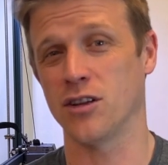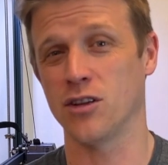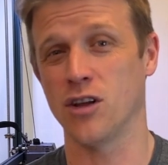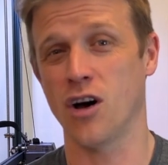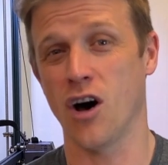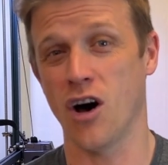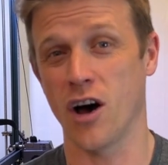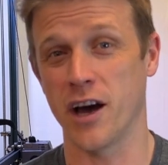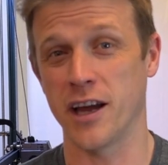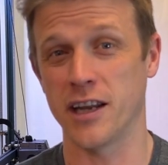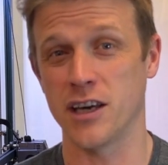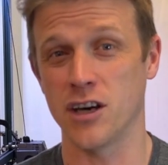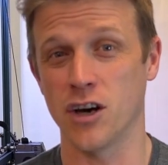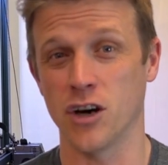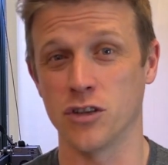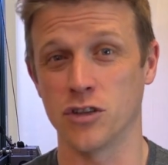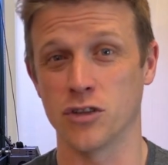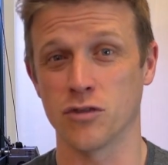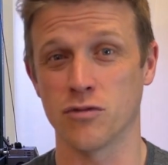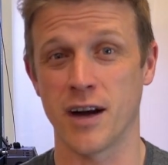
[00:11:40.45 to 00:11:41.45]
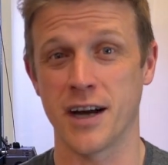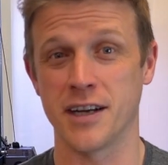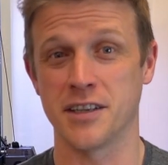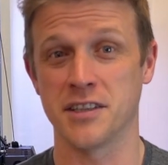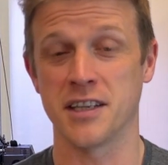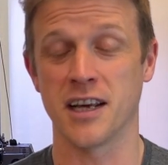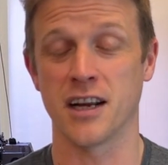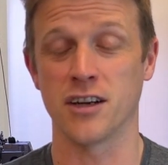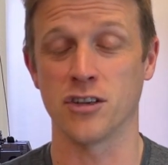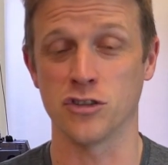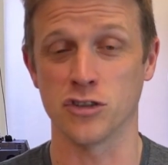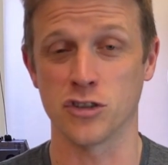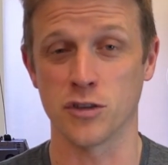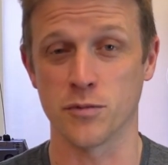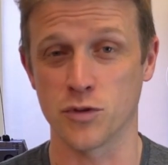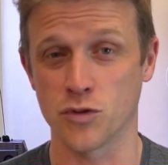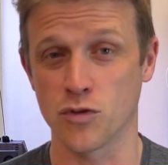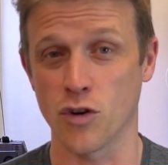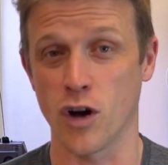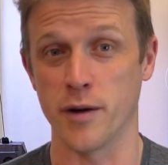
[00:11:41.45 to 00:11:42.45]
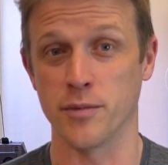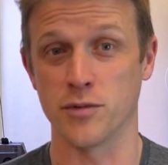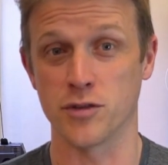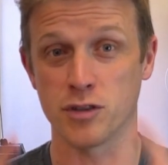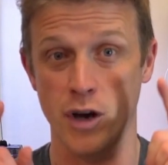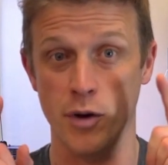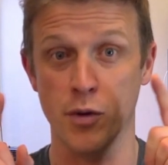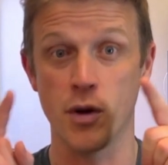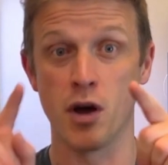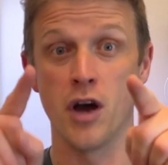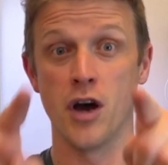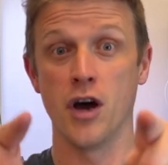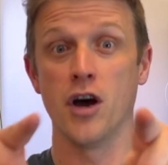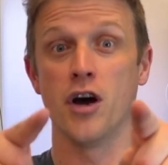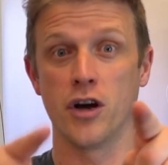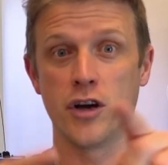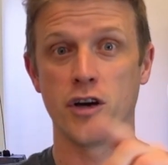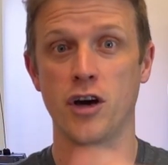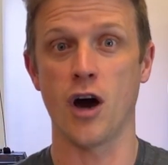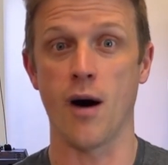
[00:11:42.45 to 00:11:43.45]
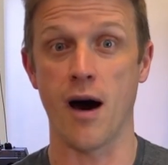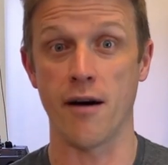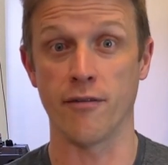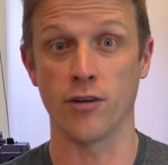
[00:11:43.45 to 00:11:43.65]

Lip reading: highly underrated and unsubscribed, so go have a